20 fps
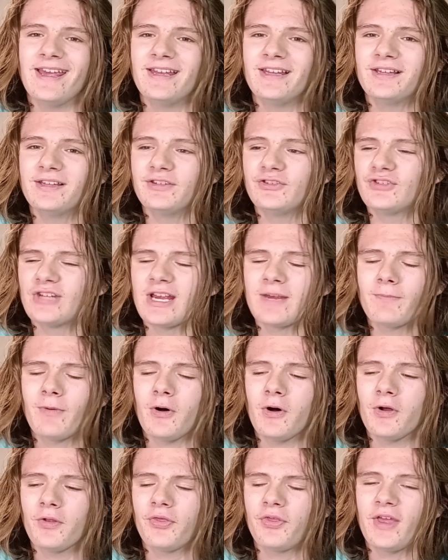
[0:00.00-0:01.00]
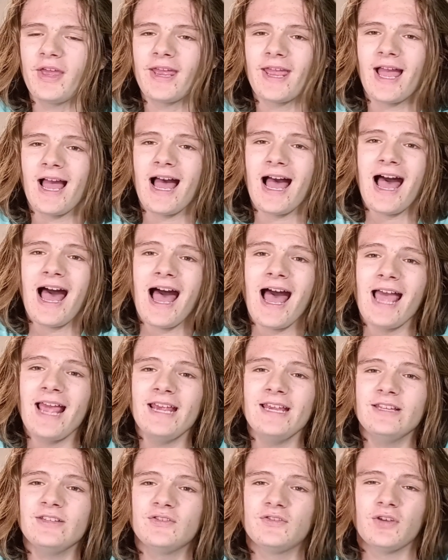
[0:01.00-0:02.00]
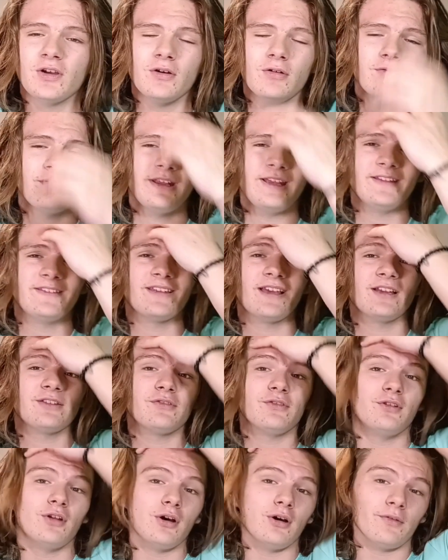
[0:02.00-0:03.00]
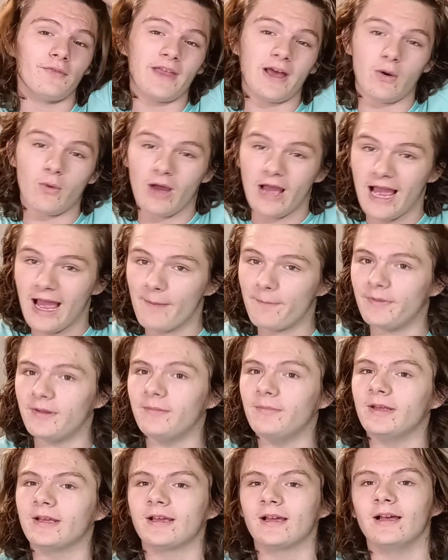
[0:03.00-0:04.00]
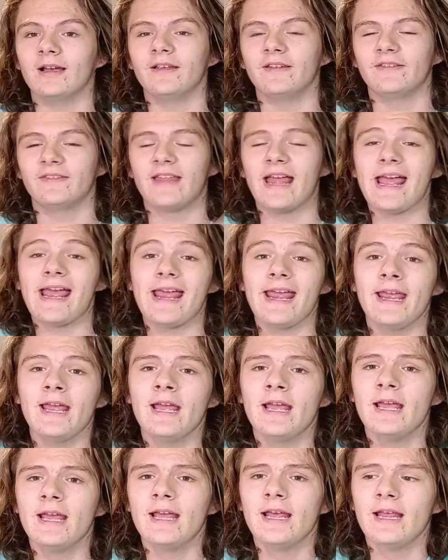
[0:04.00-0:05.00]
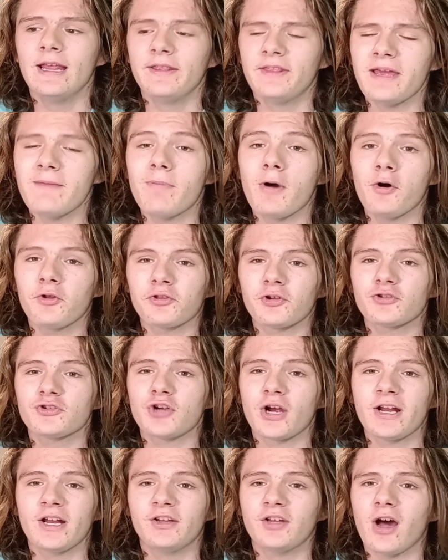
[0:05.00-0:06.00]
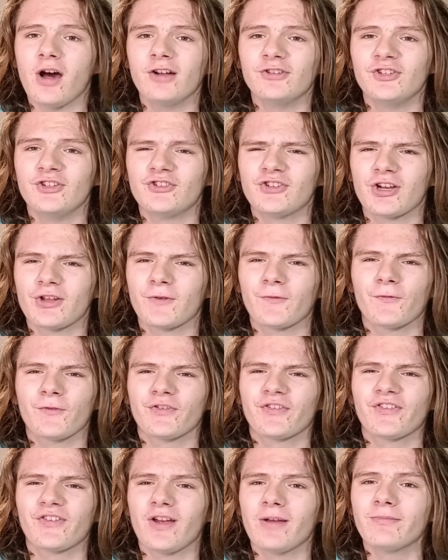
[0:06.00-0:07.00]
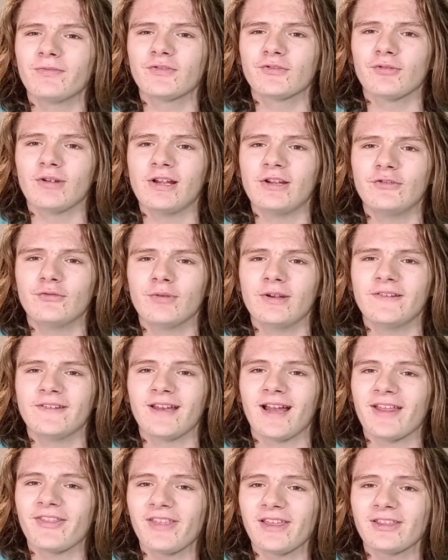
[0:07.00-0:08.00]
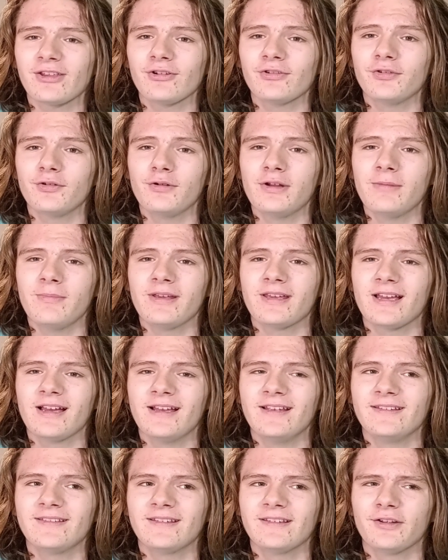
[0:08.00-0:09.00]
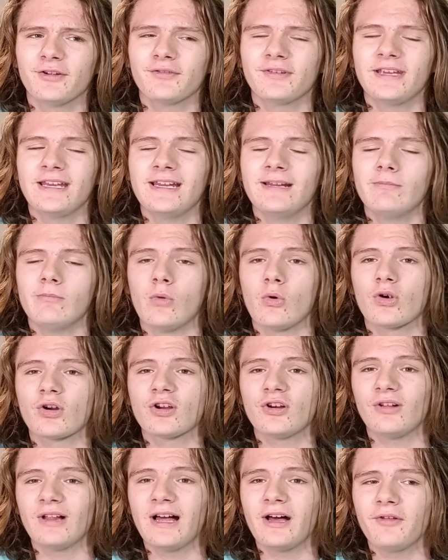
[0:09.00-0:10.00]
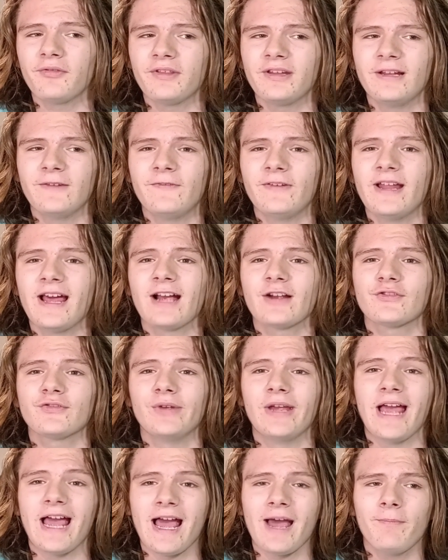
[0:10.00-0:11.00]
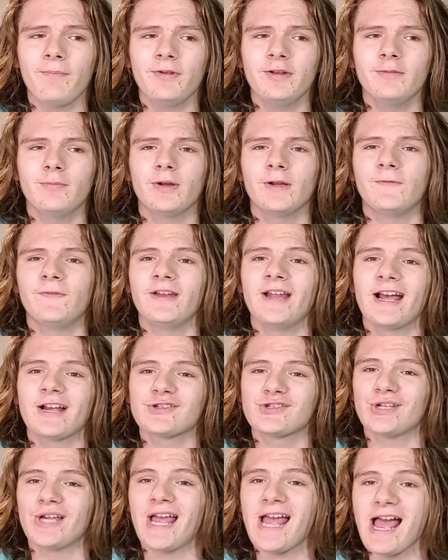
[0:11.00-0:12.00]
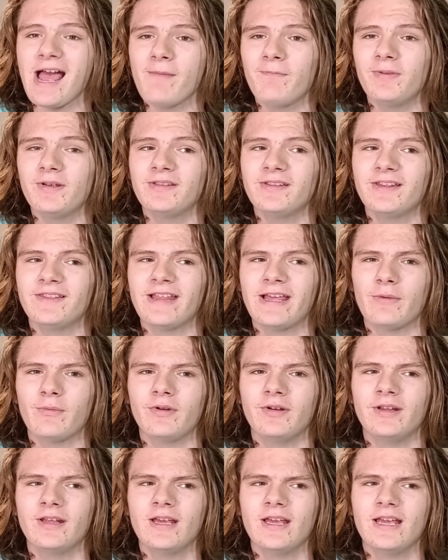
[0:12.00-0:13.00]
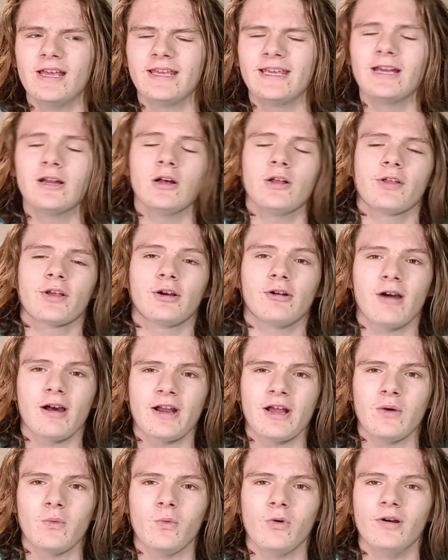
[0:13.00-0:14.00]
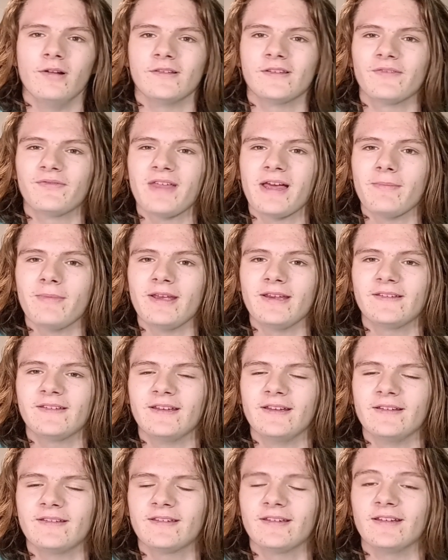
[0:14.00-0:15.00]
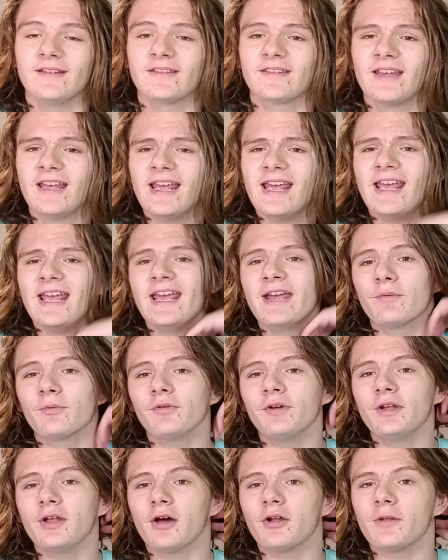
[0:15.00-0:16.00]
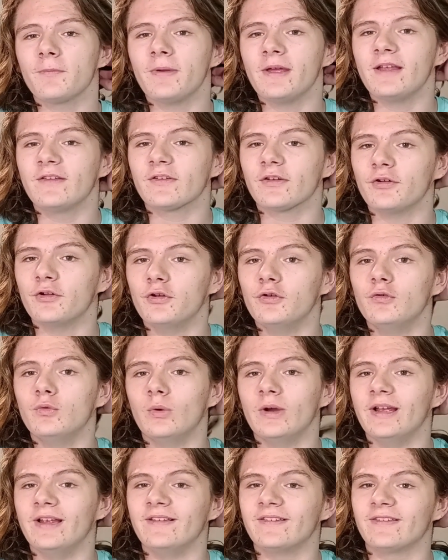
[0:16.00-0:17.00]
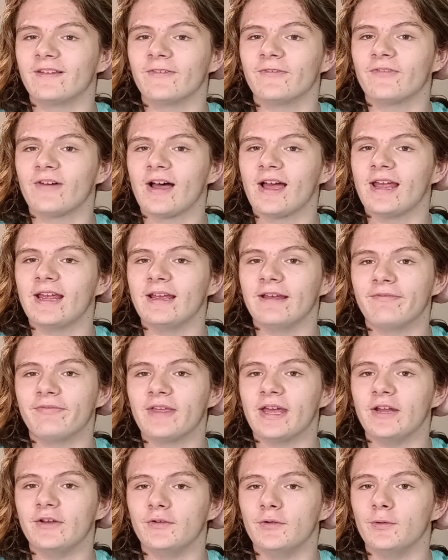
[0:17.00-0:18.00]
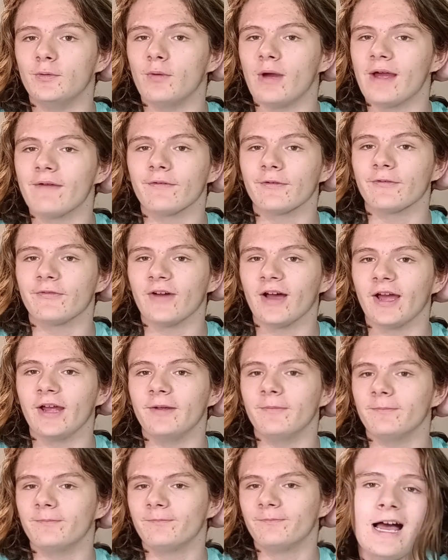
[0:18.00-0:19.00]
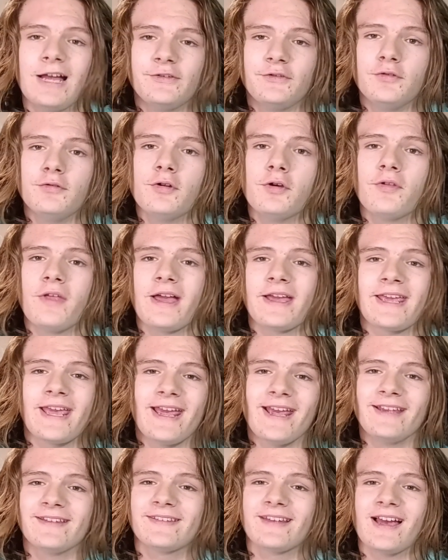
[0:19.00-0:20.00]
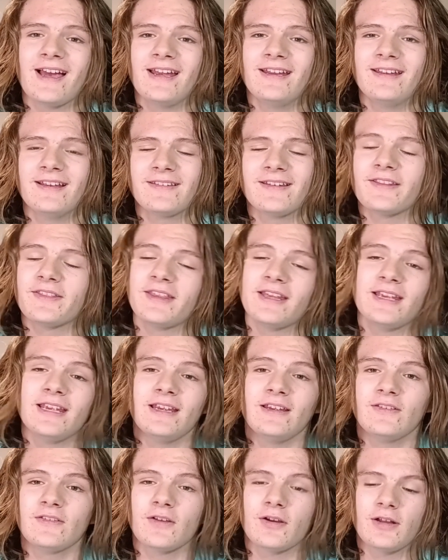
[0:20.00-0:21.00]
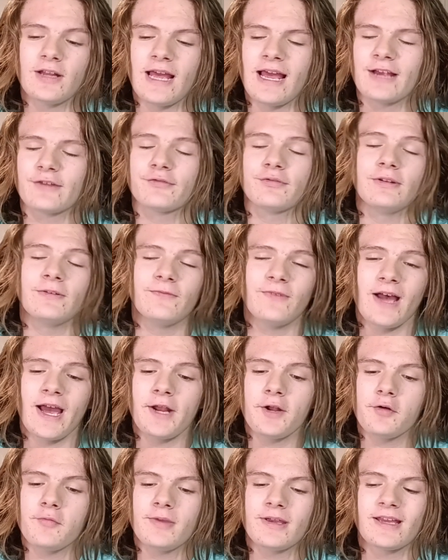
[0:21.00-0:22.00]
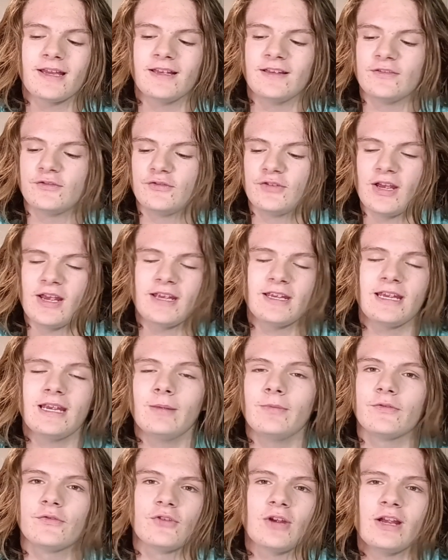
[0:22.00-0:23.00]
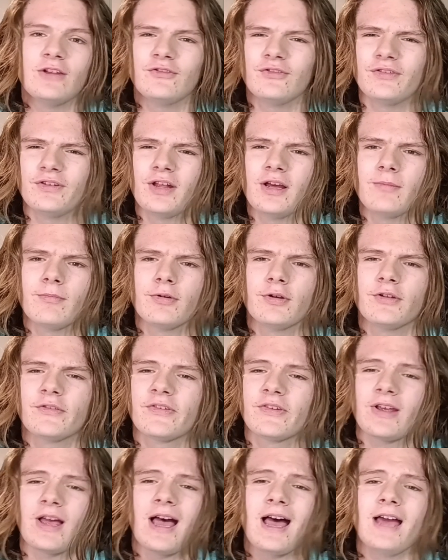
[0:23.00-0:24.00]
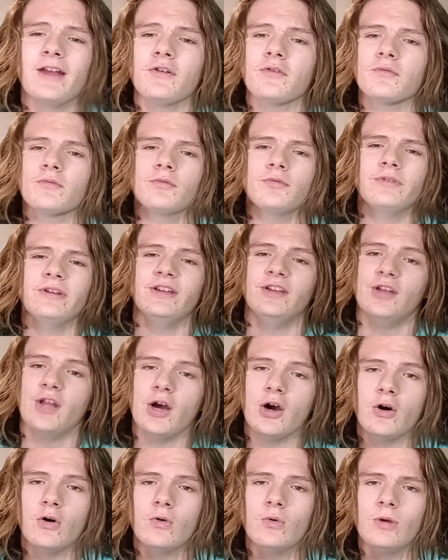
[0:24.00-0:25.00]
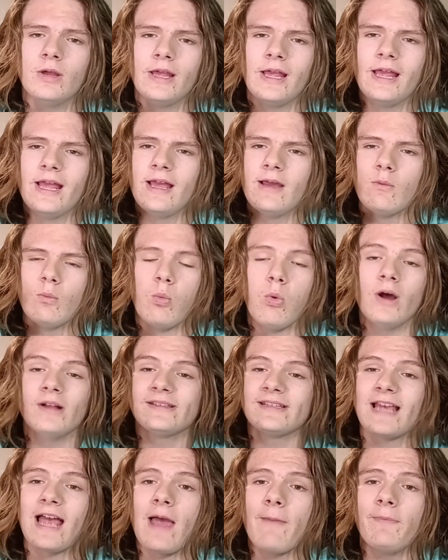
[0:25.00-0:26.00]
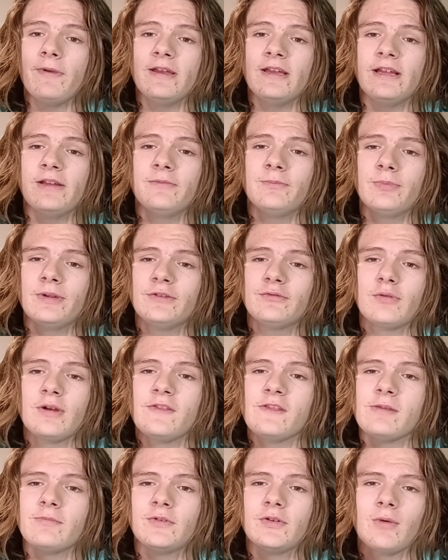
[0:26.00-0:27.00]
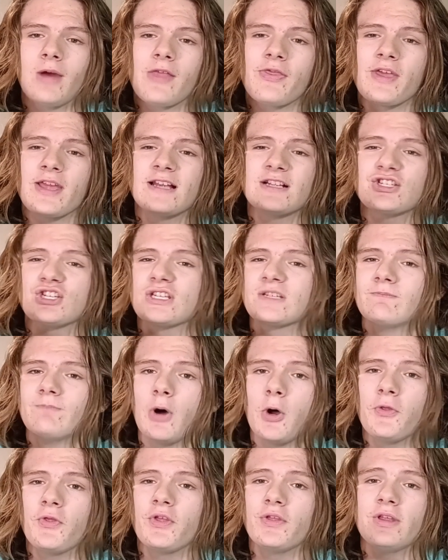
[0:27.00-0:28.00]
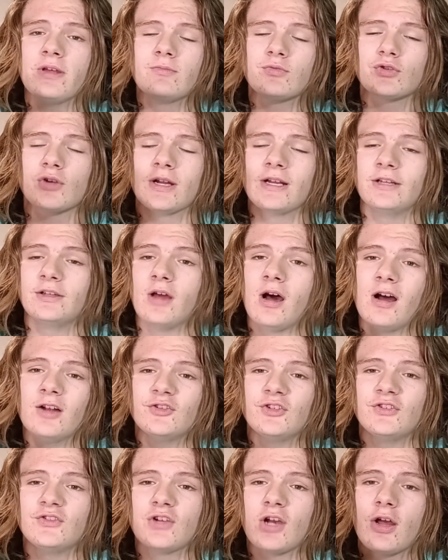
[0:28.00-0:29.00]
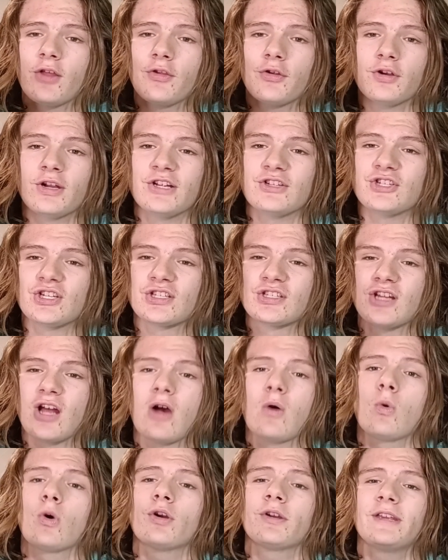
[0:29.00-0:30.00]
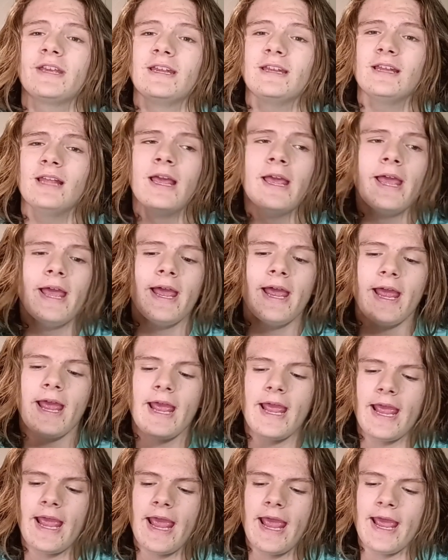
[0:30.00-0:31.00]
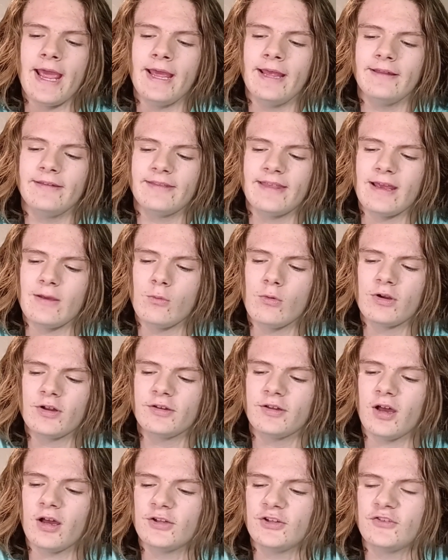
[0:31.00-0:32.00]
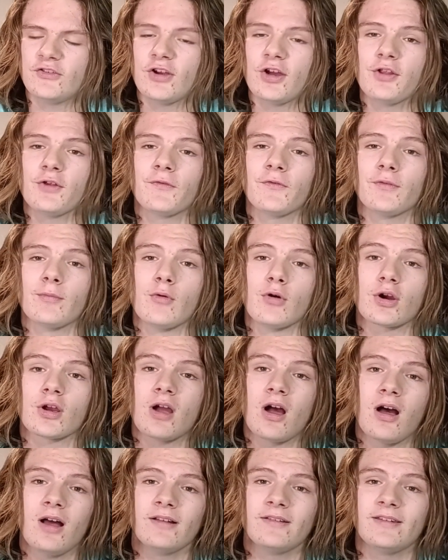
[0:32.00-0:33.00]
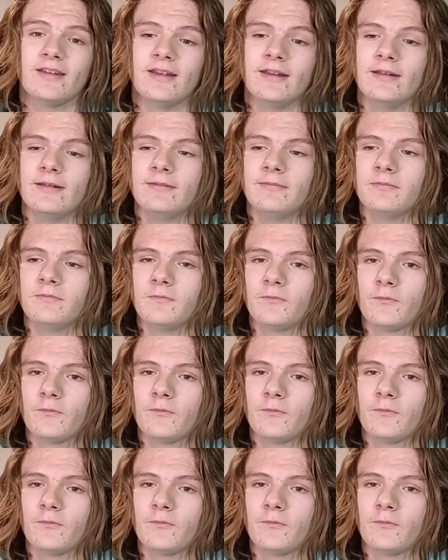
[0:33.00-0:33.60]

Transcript: and Jake Paul thing, I don't exactly know if that will happen because they they both are trying to dodge each other for some strange reason. I think they're doing it because they're getting more clout than if it actually happened. But if it actually happened, then they would get all the clout at once, if that makes any sense. It really all depends on who wins the fight if they do ever fight. I do know that KSI doesn't think he's going to actually fight him because Jake keeps changing numbers. I don't really know what's happening between them two. I think it's just both of them trying to dodge each other and it's just not working. And they want to dodge each other for more content